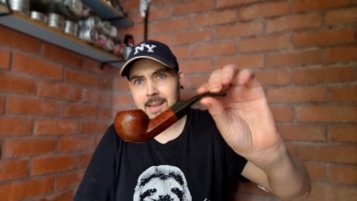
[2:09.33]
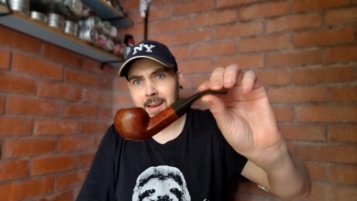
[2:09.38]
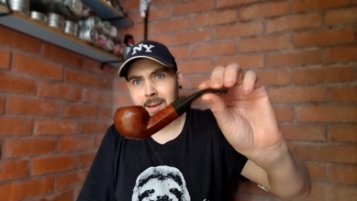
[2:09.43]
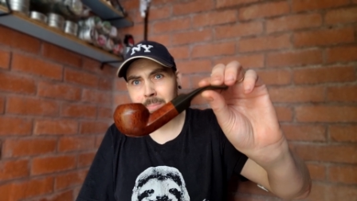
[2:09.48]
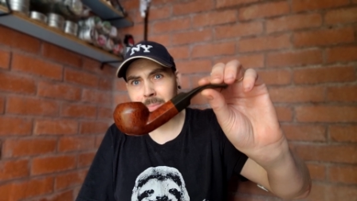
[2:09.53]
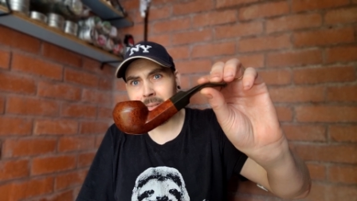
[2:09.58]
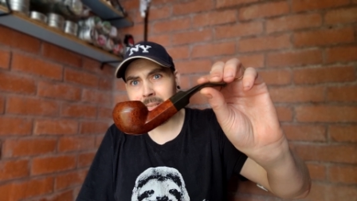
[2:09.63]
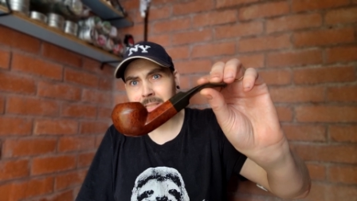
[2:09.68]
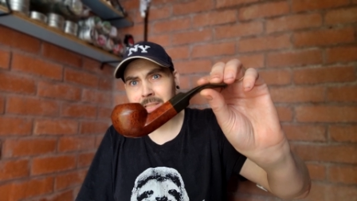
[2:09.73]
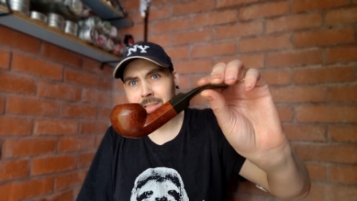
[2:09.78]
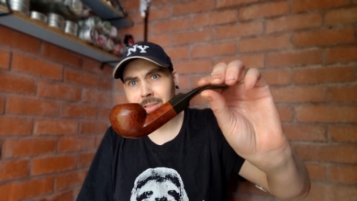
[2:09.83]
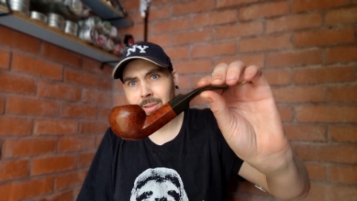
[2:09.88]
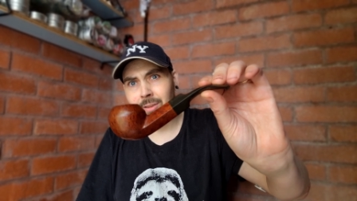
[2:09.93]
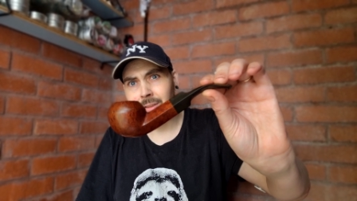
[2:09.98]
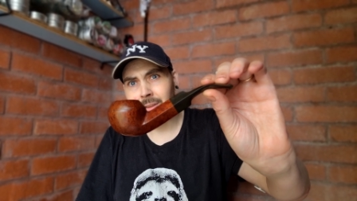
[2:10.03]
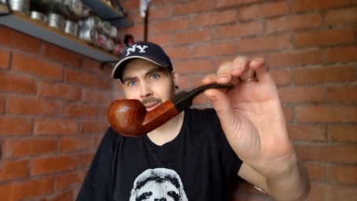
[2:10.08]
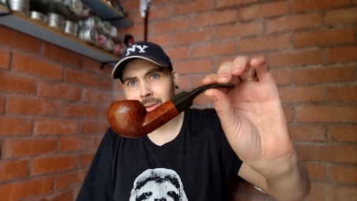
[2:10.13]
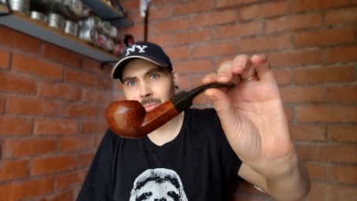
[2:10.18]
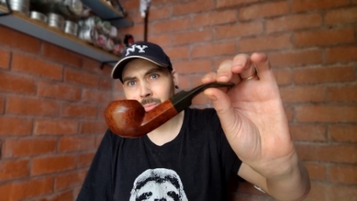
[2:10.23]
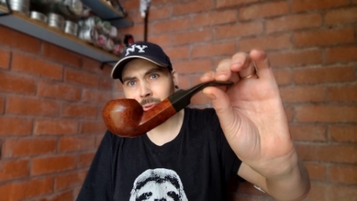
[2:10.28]
I mean, it's
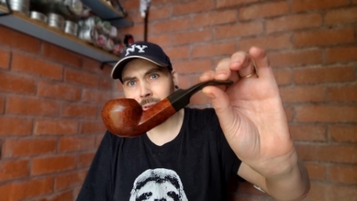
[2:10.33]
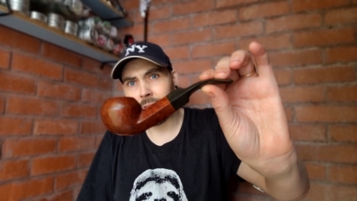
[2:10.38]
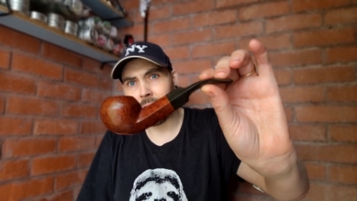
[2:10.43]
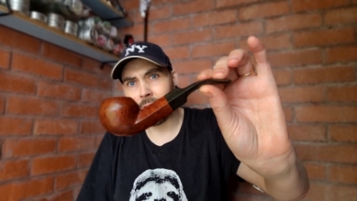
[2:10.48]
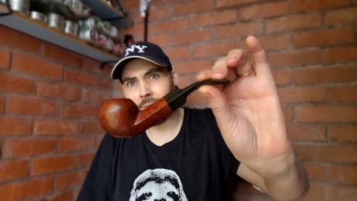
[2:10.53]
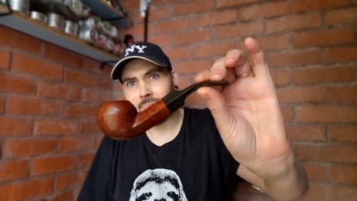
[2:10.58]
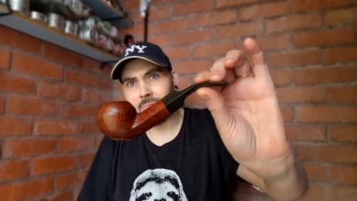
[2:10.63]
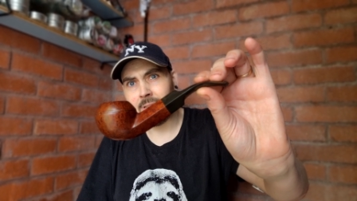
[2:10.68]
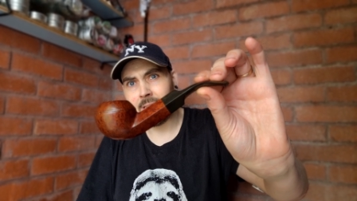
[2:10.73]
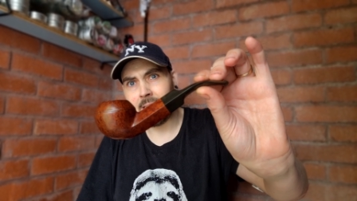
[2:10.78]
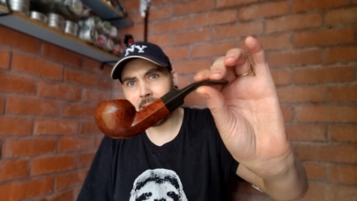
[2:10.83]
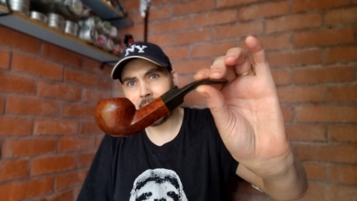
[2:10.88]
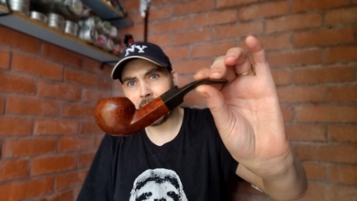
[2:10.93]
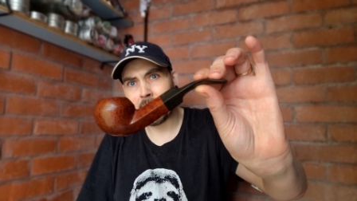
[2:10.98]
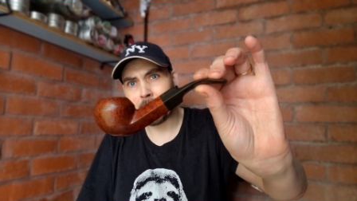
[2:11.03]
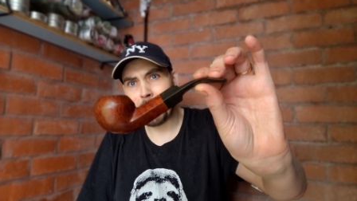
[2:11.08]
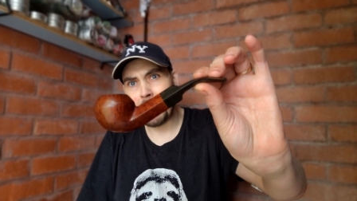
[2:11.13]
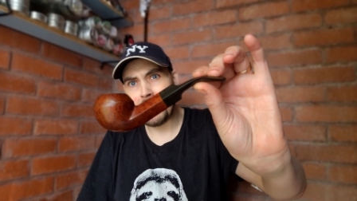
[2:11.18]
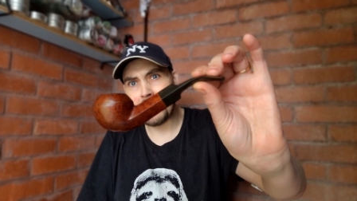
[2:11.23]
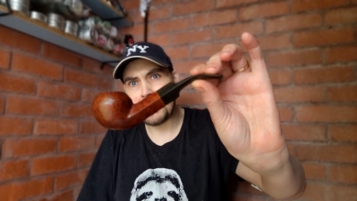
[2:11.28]
not like one of the really
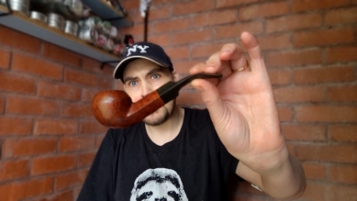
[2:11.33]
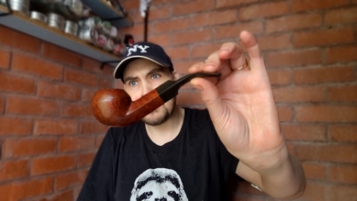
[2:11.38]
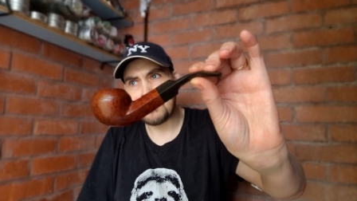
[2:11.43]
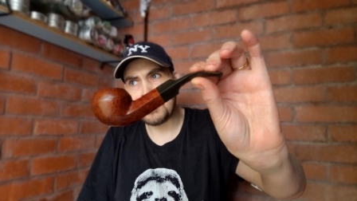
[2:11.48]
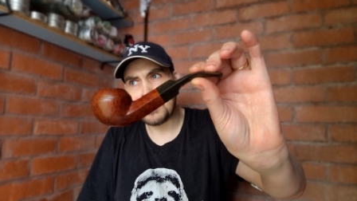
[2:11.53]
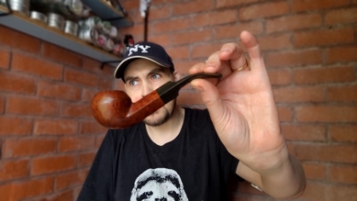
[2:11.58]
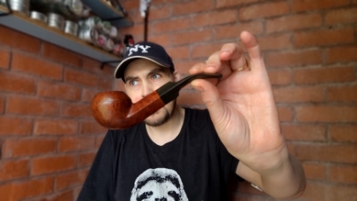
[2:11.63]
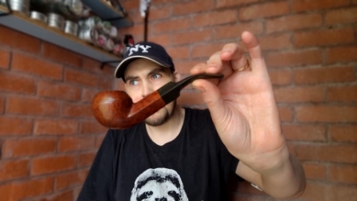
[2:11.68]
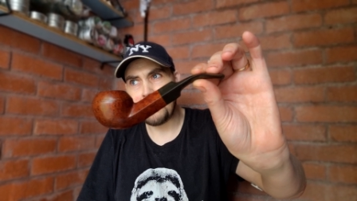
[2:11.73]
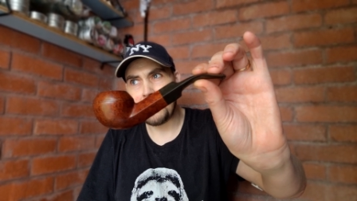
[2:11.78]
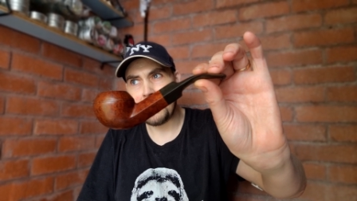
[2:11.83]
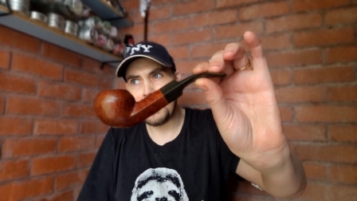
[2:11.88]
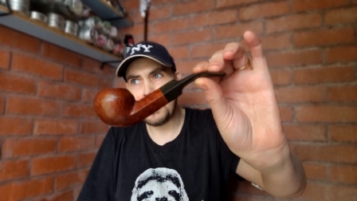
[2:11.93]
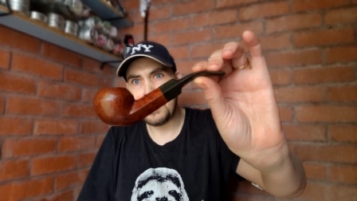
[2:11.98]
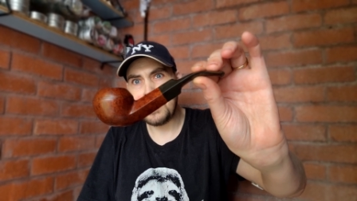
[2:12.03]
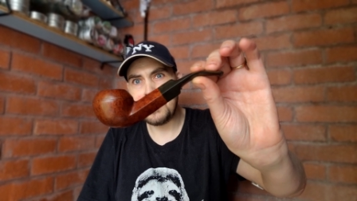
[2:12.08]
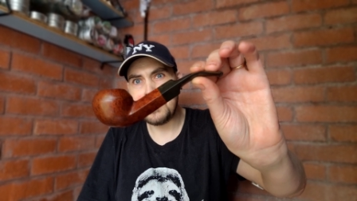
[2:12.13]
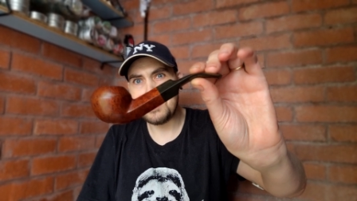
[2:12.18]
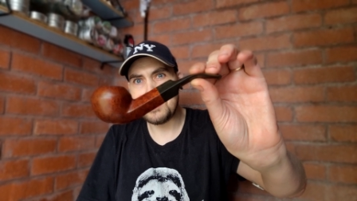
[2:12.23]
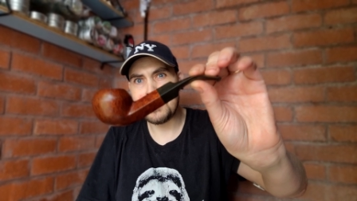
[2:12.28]
expensive
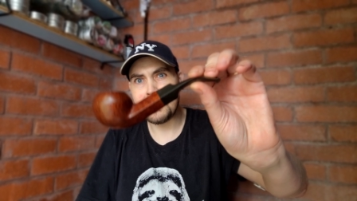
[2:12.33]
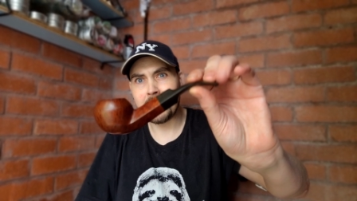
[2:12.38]
Salvinellis.